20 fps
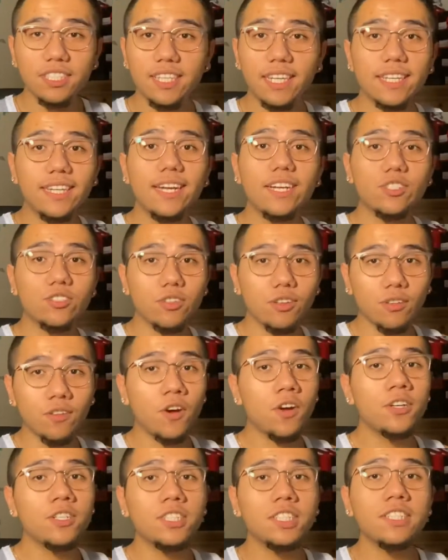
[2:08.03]
and extra
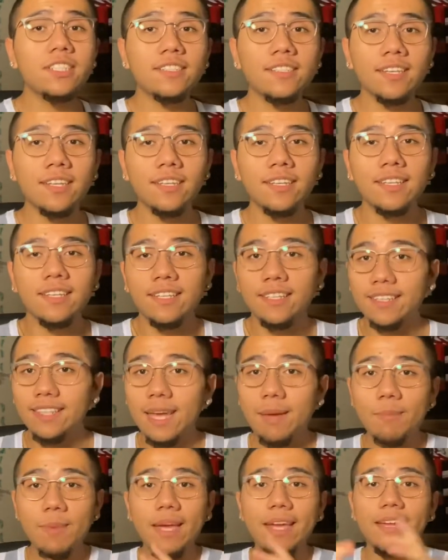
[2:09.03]
larges,
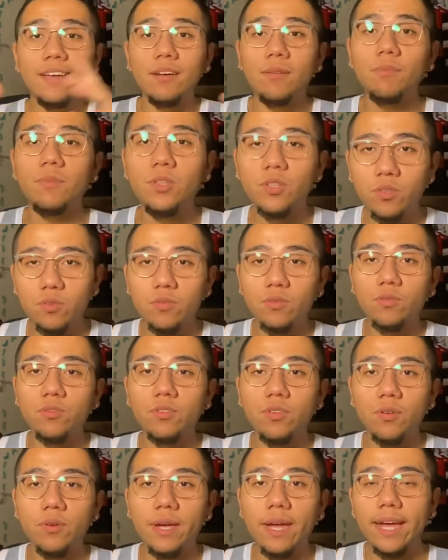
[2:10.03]
they make them
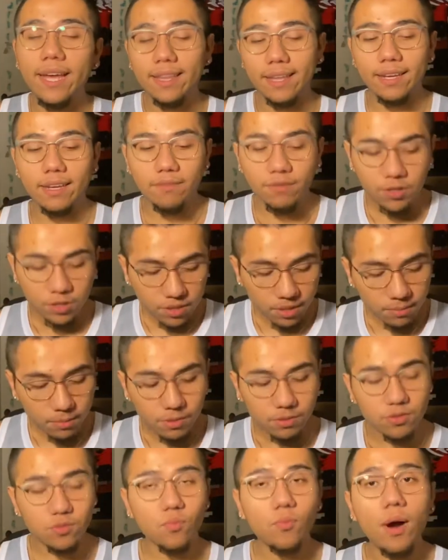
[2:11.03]
huge. Okay, like if you're the
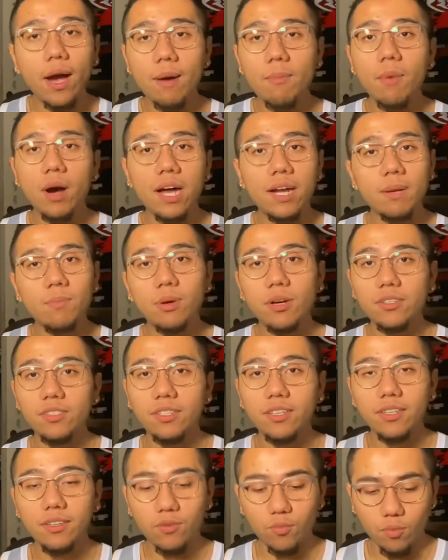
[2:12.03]
most wide body
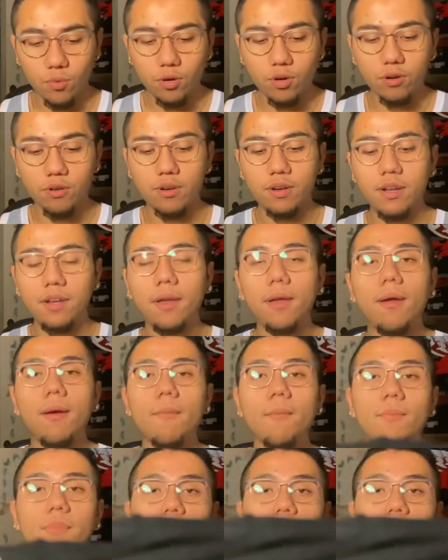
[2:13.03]
person in the world, but